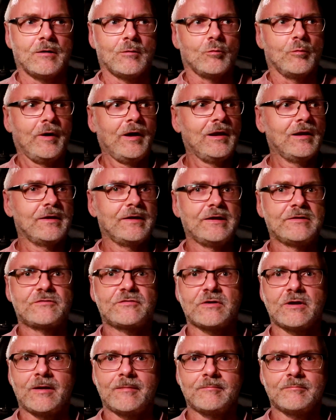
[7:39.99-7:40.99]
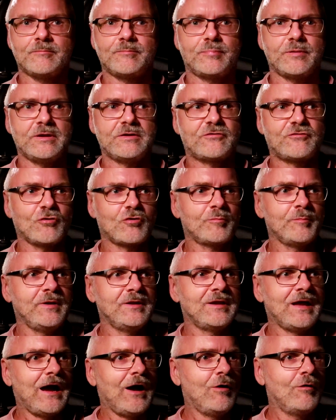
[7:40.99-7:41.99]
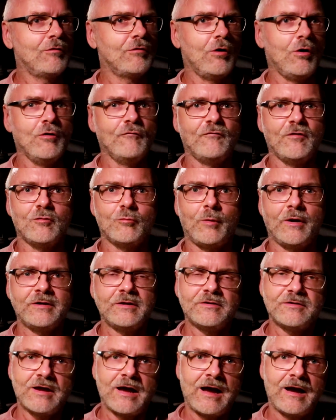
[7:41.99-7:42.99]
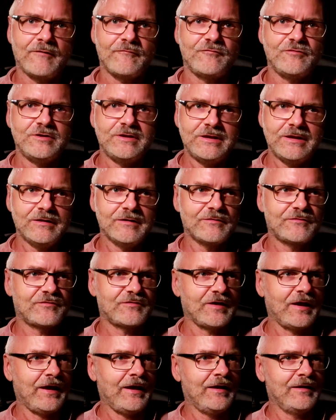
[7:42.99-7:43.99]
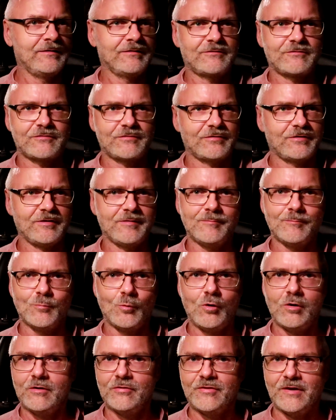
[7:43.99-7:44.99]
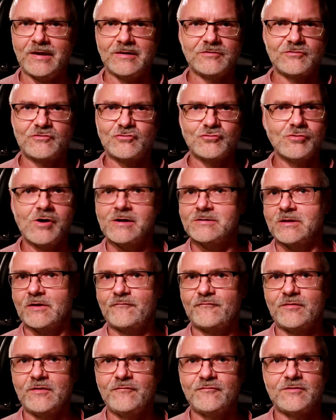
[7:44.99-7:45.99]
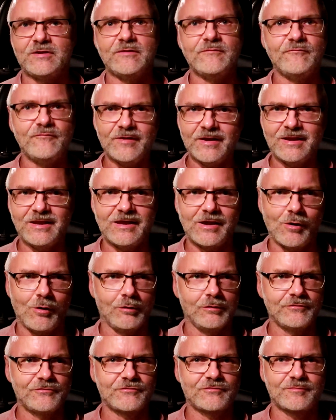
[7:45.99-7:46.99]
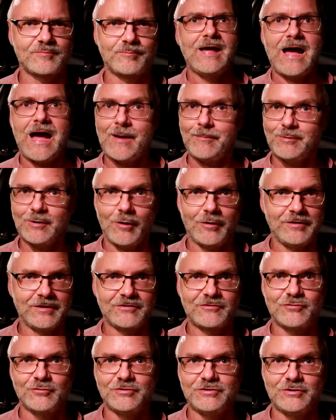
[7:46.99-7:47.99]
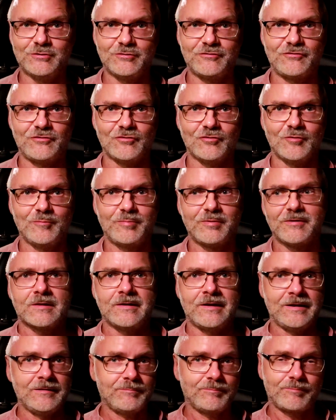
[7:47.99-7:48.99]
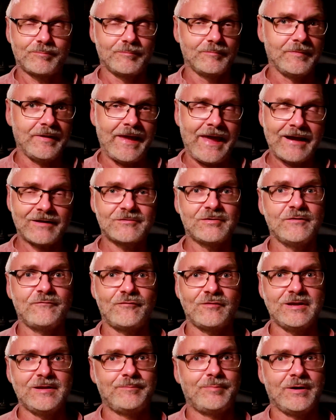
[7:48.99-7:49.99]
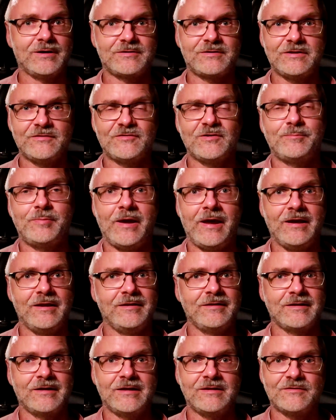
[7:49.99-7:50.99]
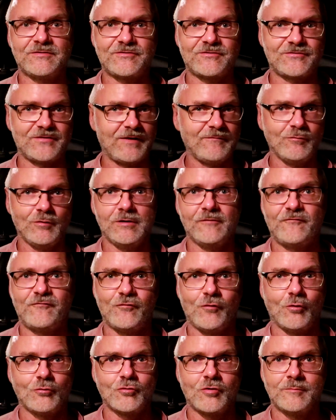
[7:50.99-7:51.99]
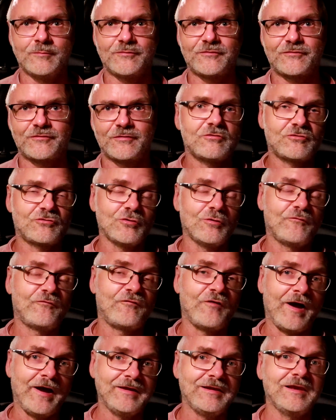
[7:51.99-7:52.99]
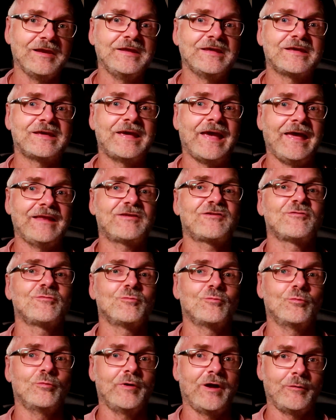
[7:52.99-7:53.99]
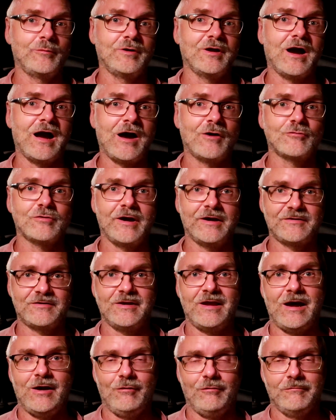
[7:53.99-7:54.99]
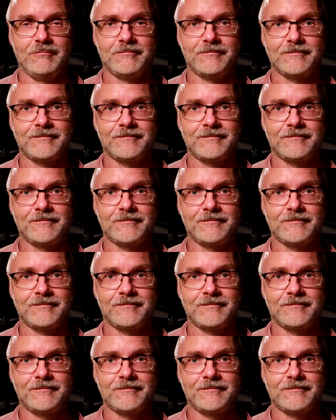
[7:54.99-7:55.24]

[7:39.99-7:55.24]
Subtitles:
Well, it took me now over 1.5 years and more than 250 videos uploading to YouTube and actively participating in several forums to finally get where we are right now.